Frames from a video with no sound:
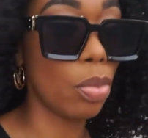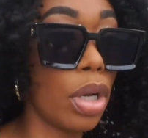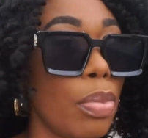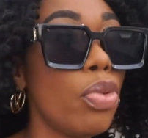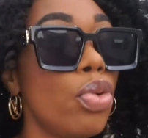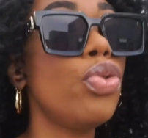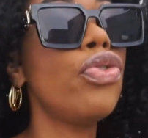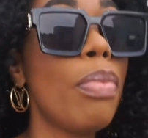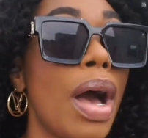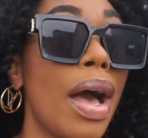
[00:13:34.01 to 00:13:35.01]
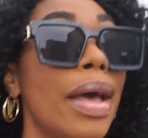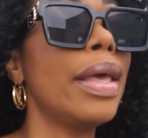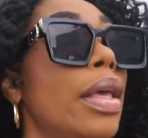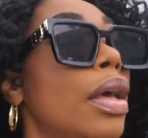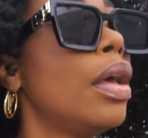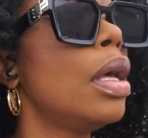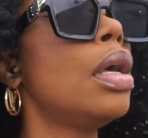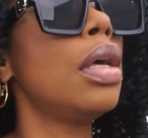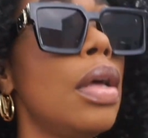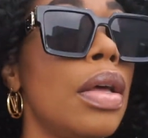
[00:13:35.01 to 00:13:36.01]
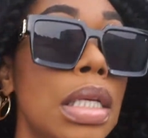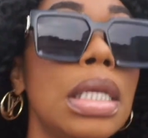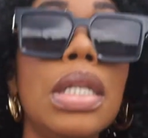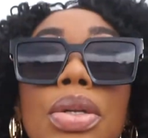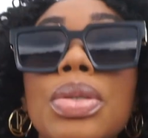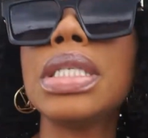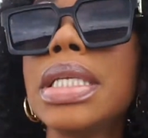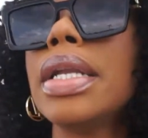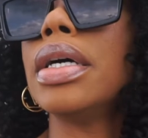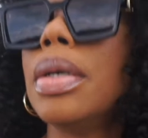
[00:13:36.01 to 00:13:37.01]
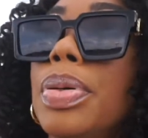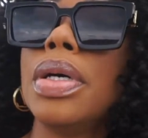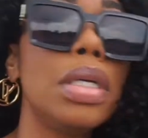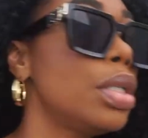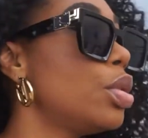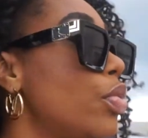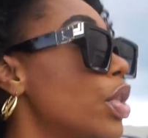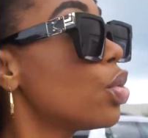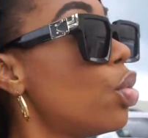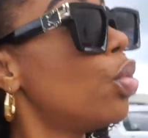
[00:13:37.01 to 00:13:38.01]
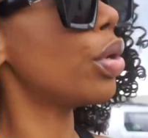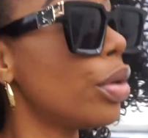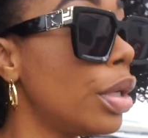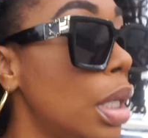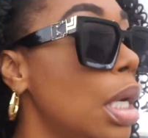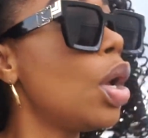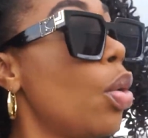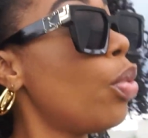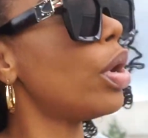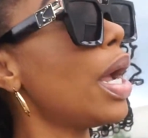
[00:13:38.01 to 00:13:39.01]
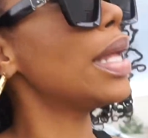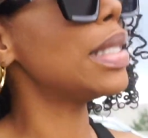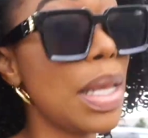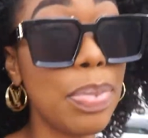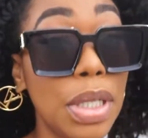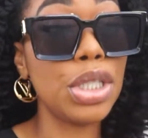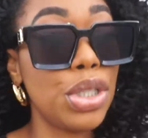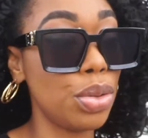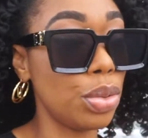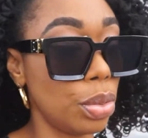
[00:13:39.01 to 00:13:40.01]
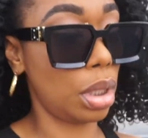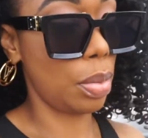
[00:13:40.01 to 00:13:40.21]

gonna move my little setup to this corner where I typically shoot,